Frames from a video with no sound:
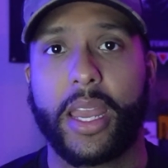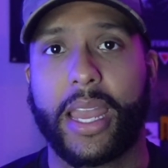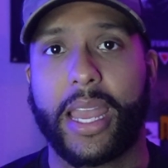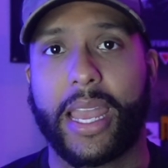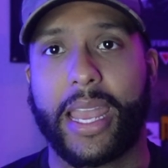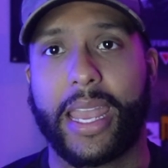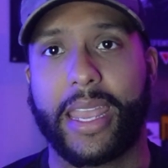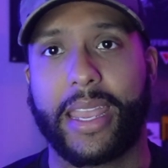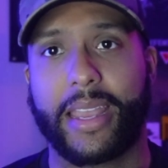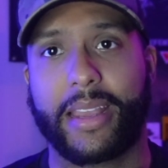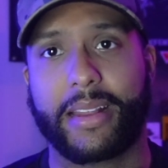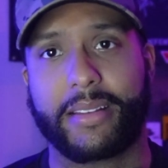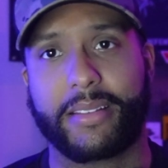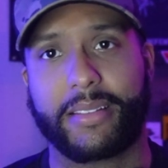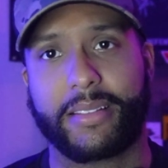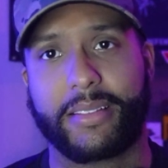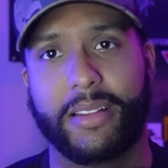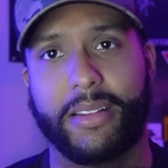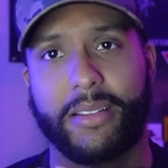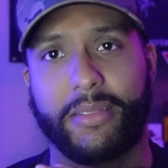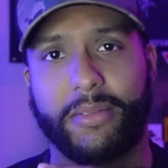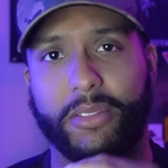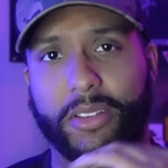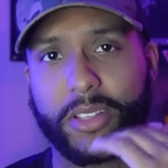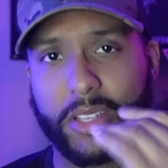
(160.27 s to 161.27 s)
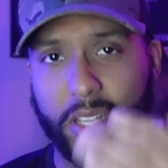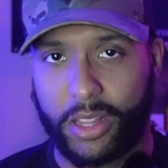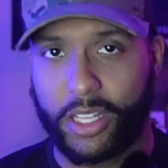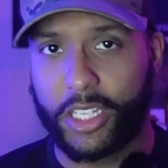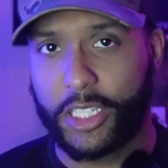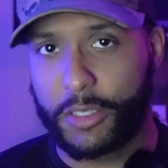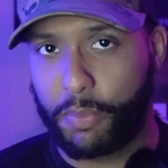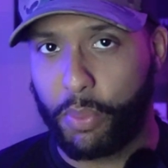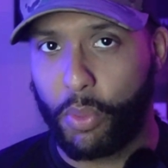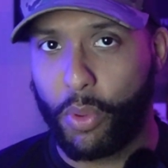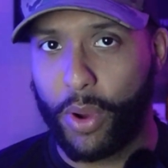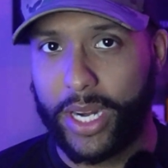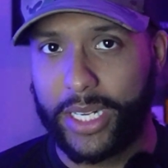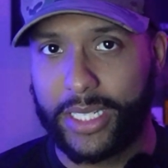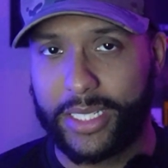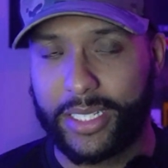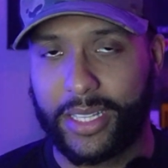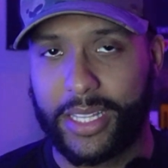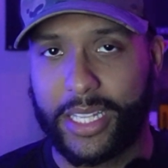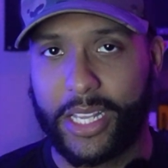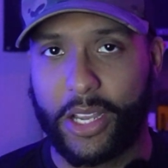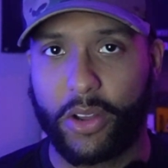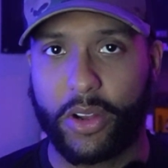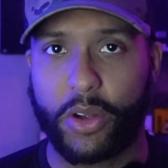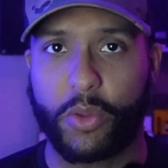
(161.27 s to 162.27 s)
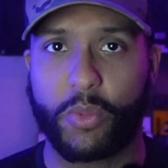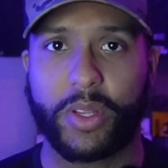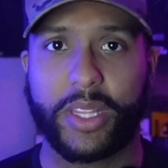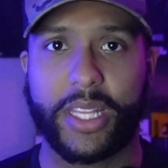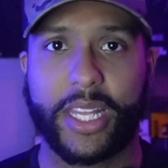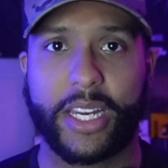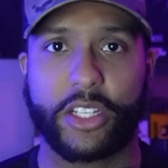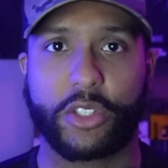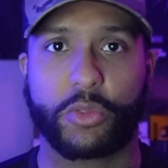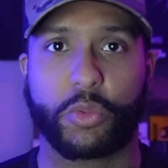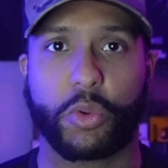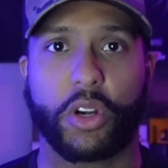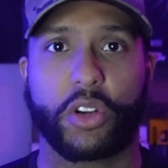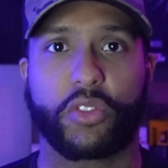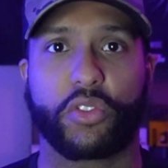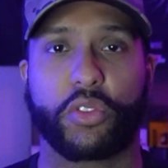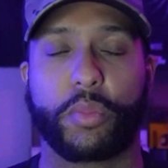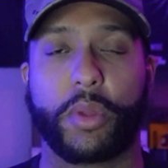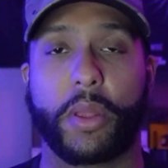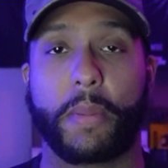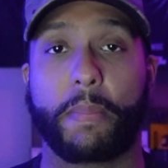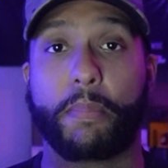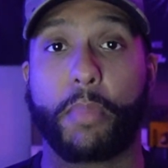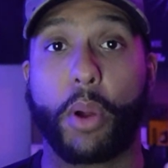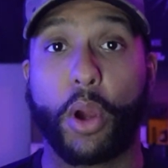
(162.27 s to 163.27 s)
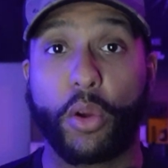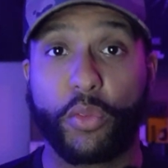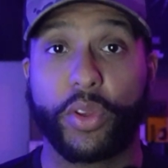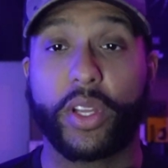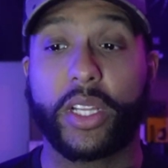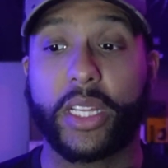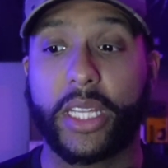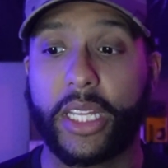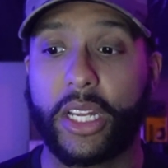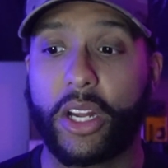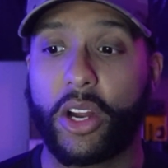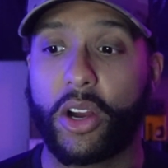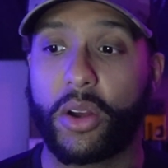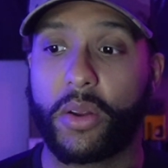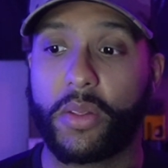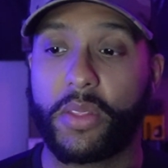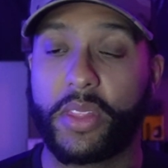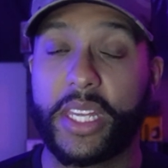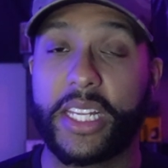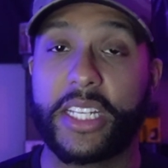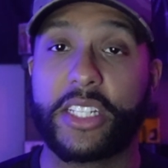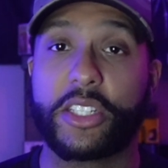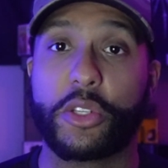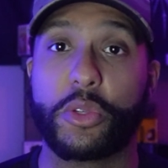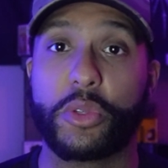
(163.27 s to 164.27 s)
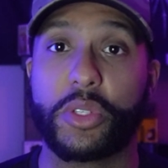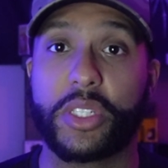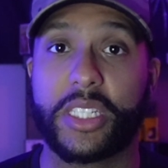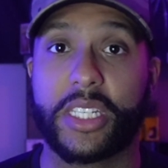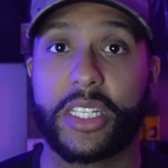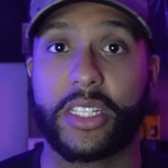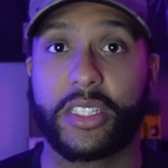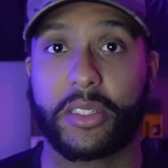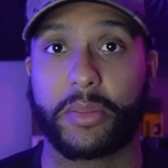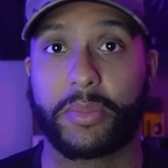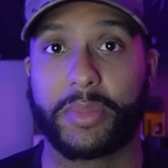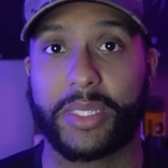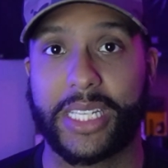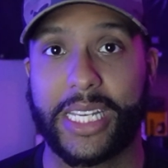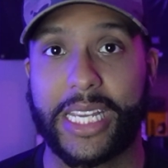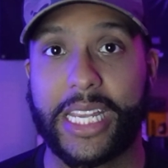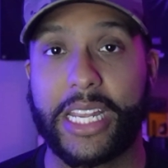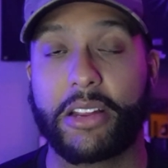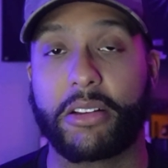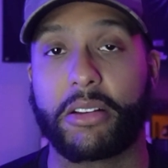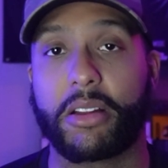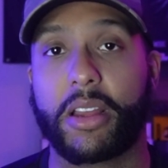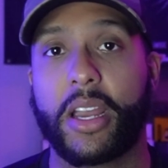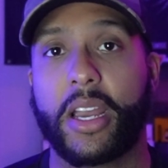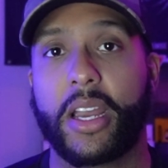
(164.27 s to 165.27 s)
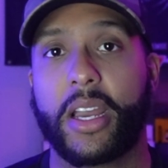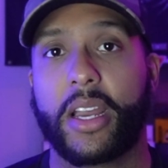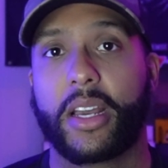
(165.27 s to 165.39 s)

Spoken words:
and to this point, the only one that has worked for me perfectly are these two systems here.